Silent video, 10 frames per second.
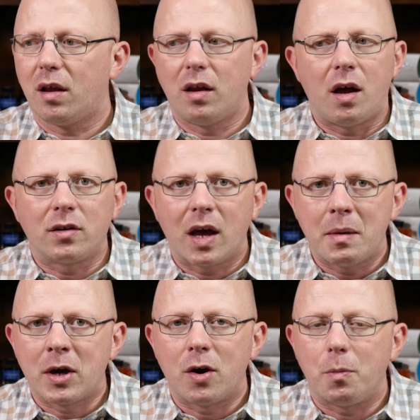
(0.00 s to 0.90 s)
a long
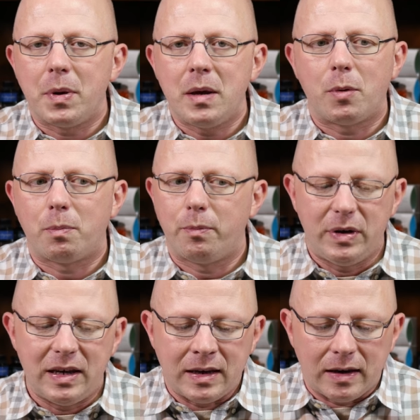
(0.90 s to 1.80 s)
time ago, people
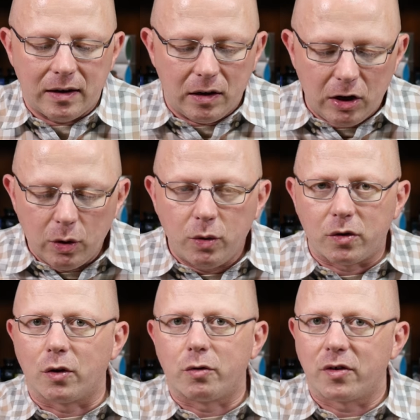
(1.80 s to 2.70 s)
didn't
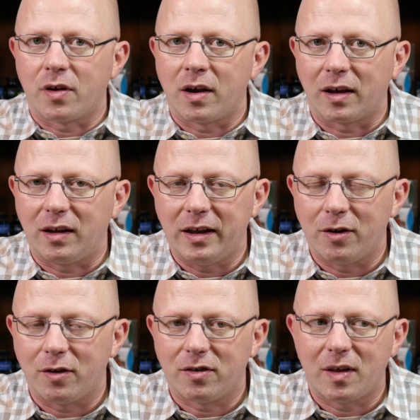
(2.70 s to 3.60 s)
use ultrasonic
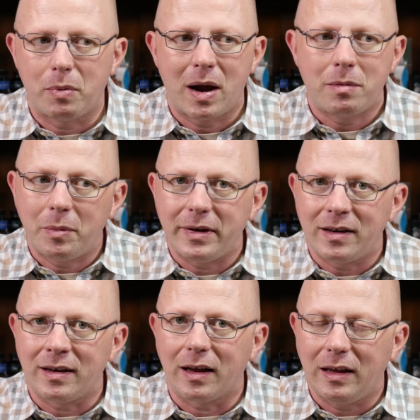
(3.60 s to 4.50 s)
cleaners, they probably
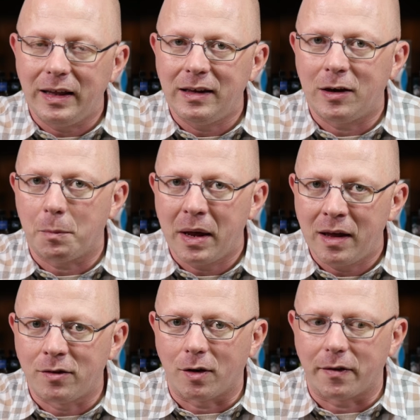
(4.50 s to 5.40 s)
didn't clean their
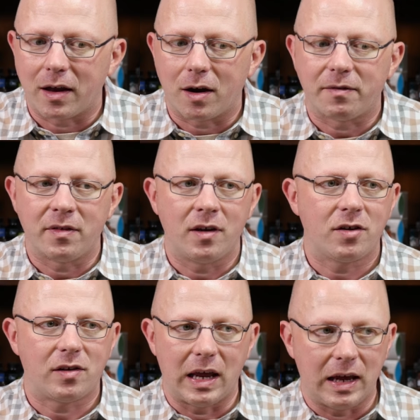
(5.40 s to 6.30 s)
pens all that often. They
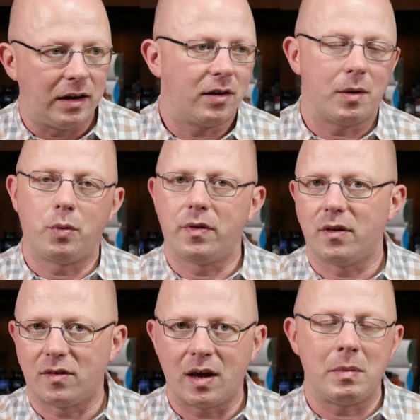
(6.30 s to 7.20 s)
just inked up with
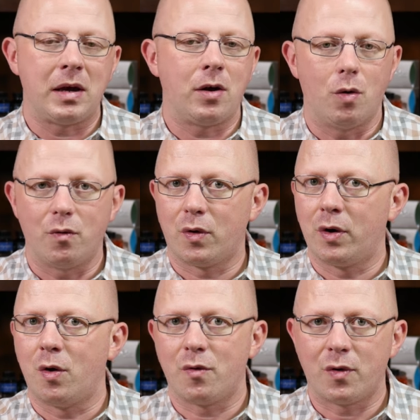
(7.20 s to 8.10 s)
the same ink over
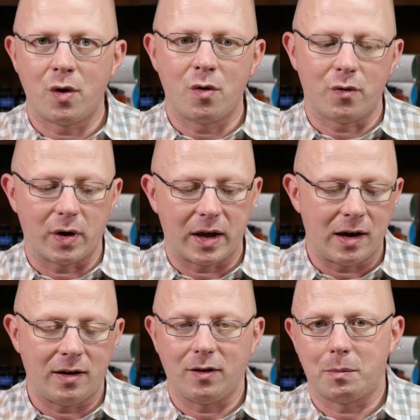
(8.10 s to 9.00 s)
and over and over
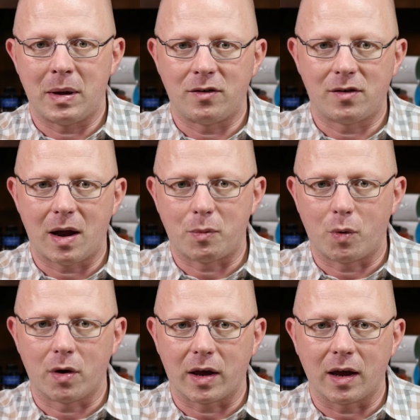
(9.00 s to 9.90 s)
again until the pen stopped
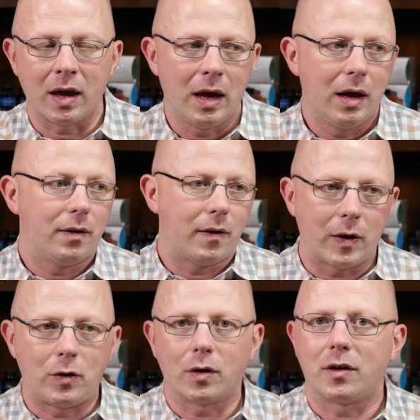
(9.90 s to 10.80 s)
working. Then
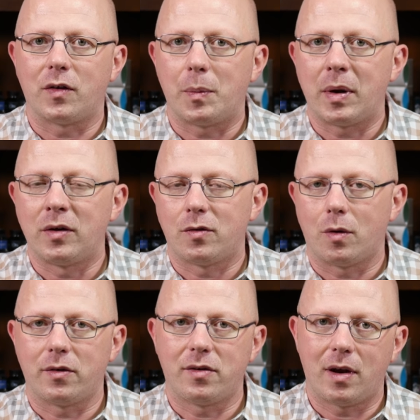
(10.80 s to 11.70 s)
they took it to their pen
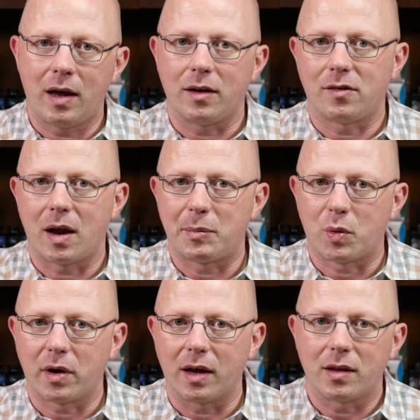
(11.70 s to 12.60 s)
store and said, hey, it stopped
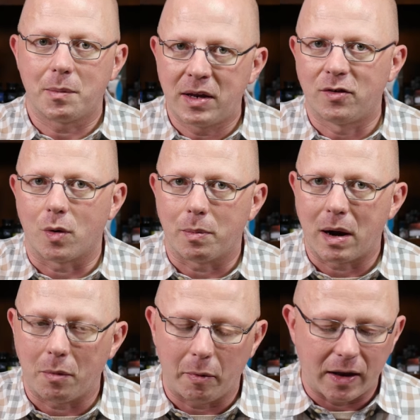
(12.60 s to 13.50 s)
working. And the pen store
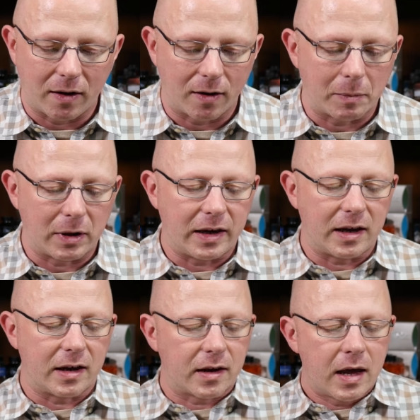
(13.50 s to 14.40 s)
probably ended up
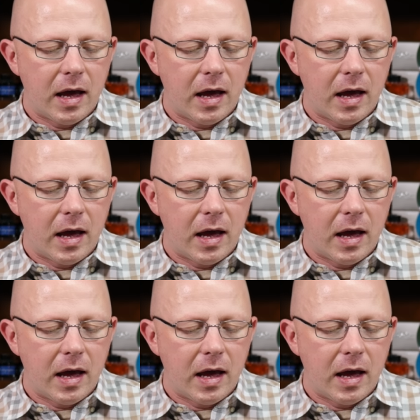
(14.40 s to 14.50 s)
cleaning it.